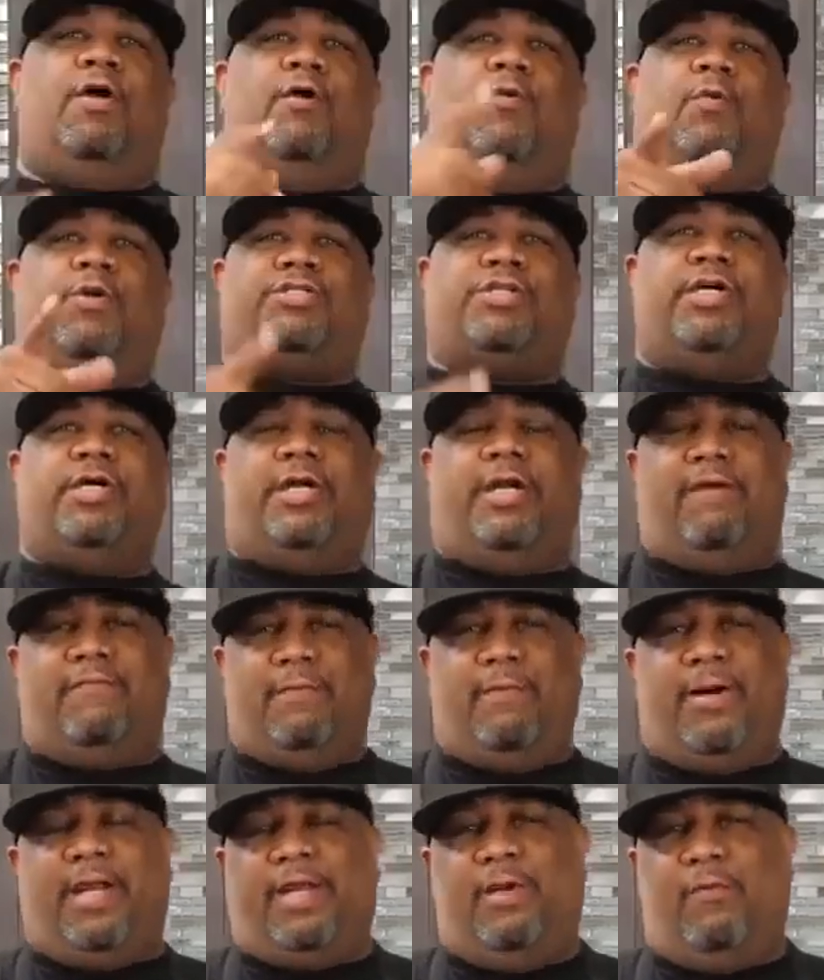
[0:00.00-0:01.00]
What's good,
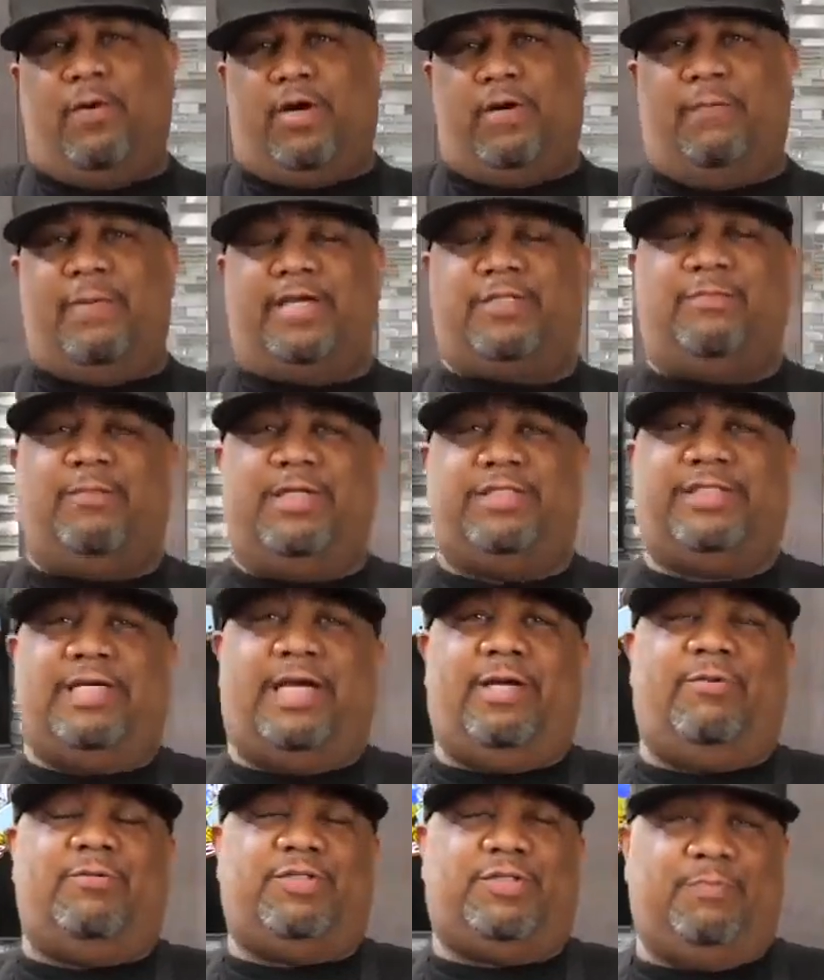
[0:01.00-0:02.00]
everybody, and welcome back to my
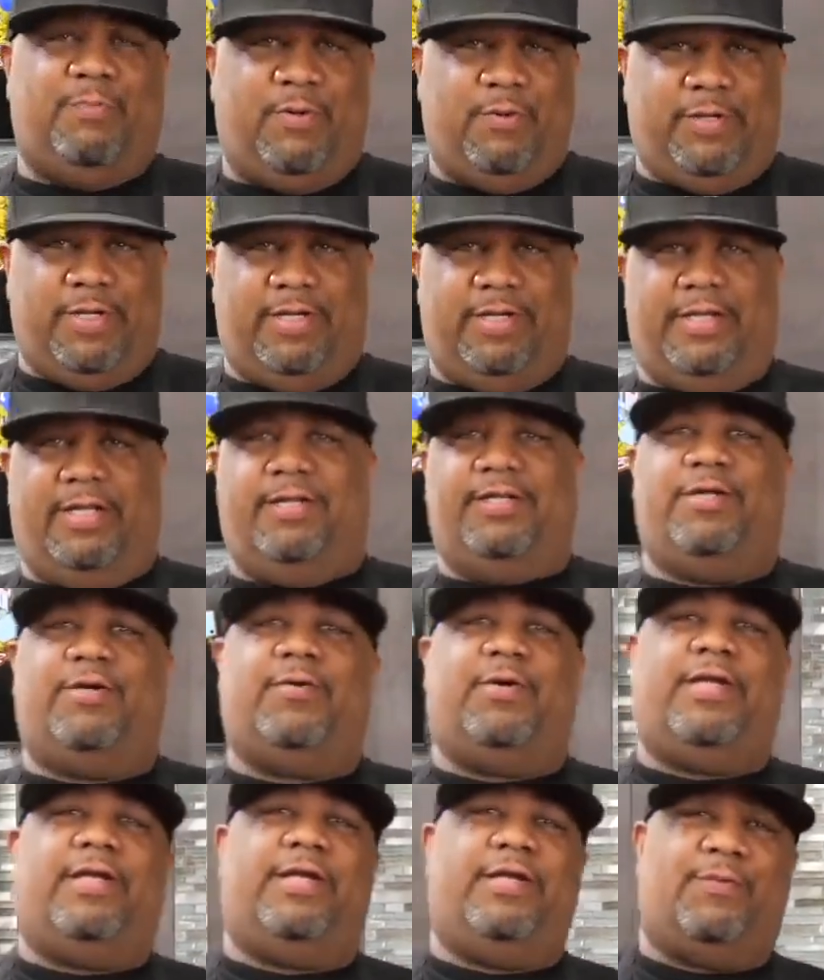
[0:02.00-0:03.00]
channel, Smoking and
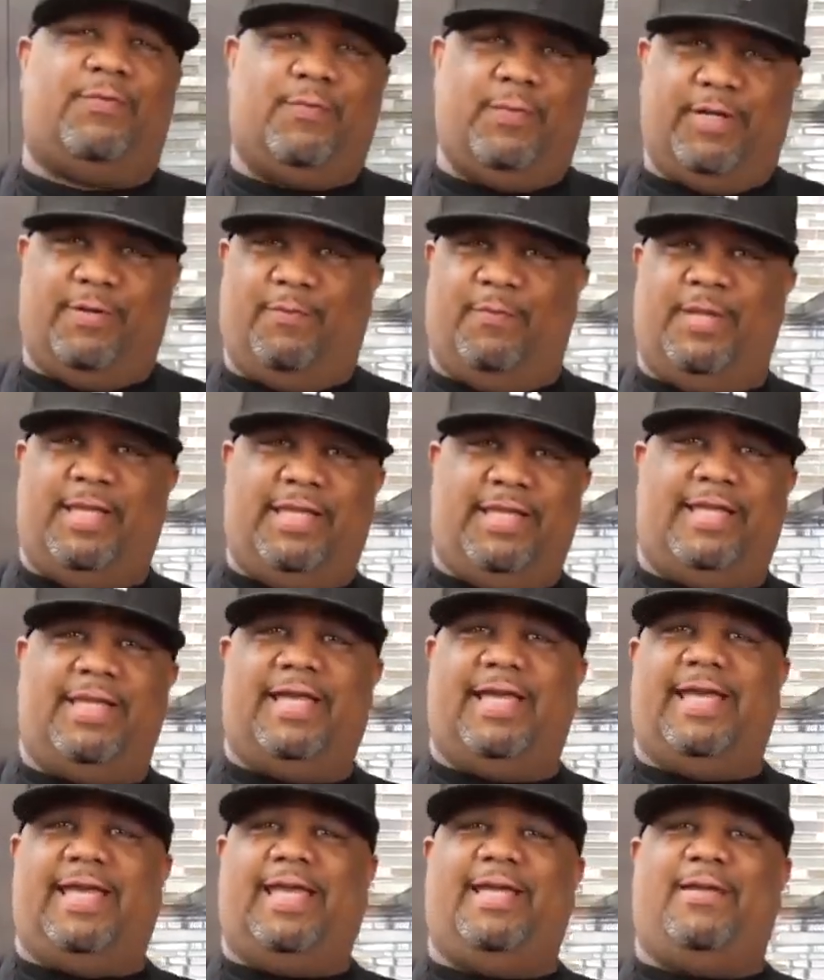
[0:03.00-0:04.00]
Grilling with me,
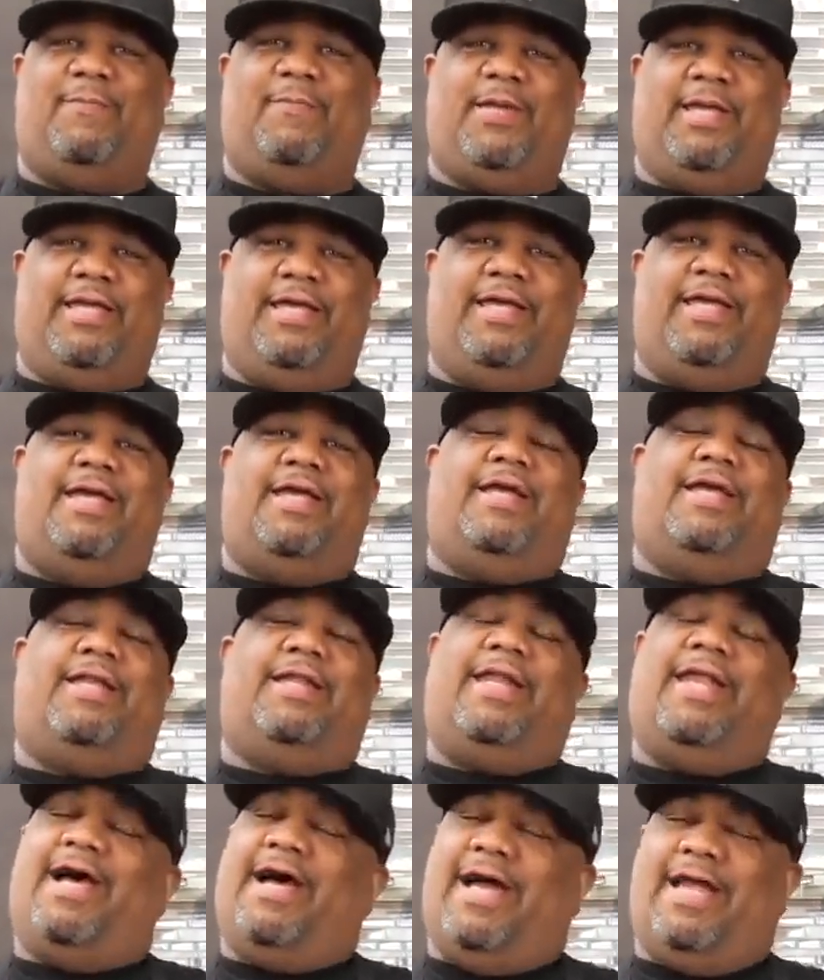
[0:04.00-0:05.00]
AB.
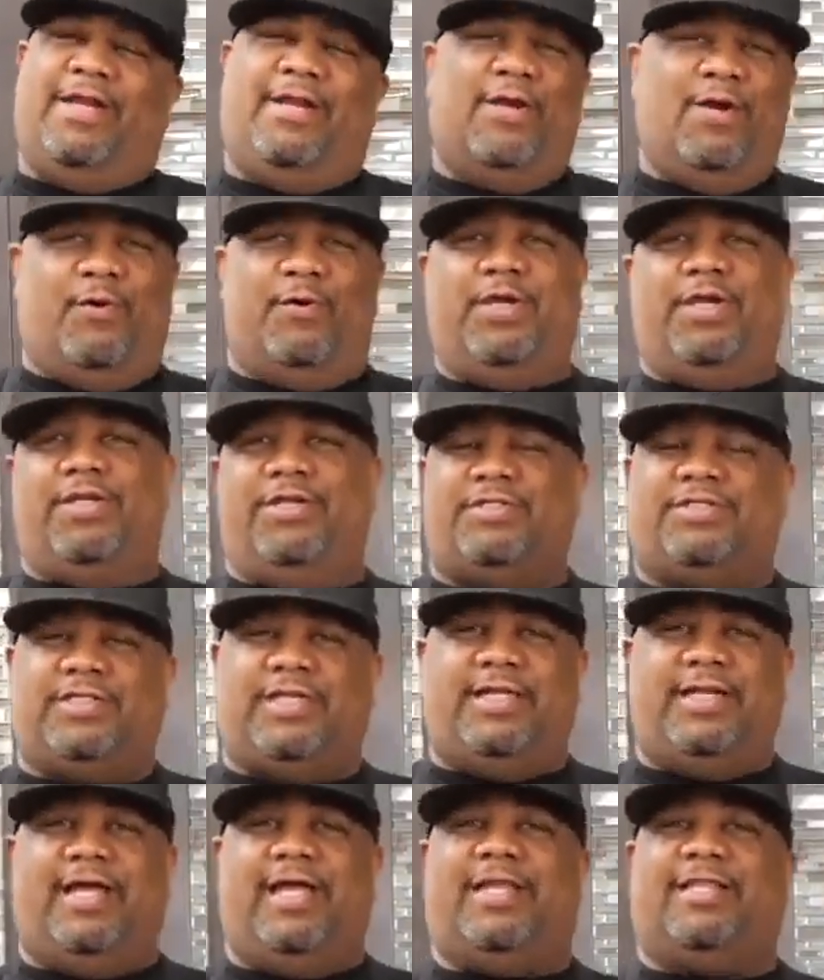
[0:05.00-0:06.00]
Now, I know you done
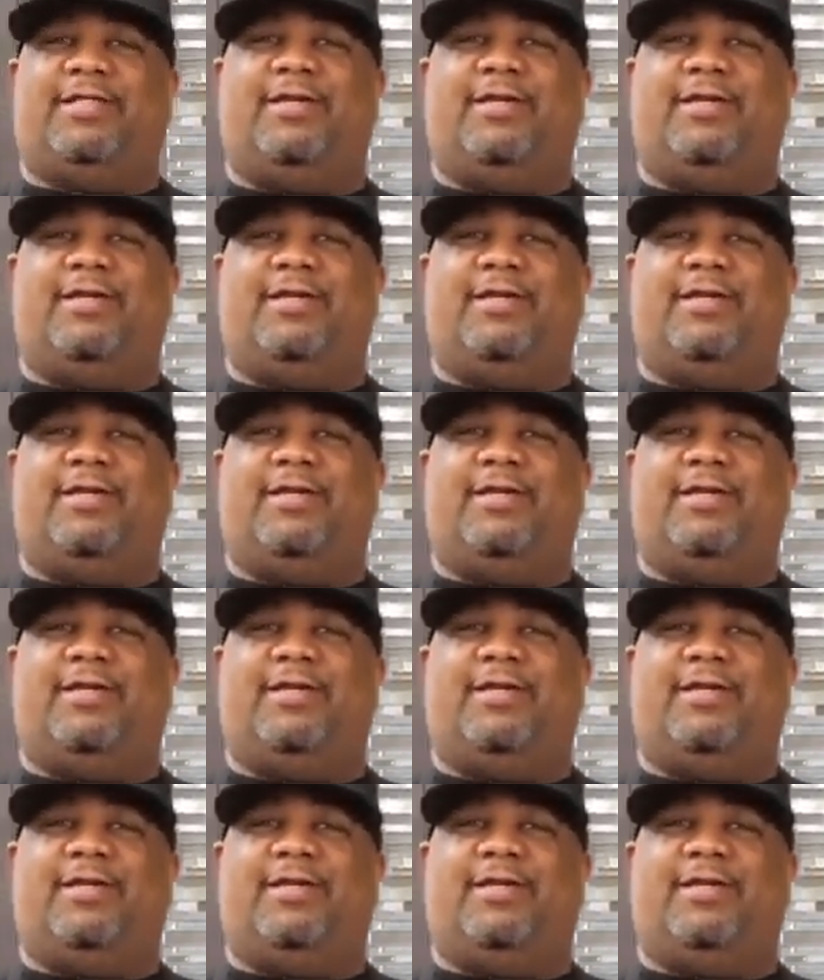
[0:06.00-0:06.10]
seen that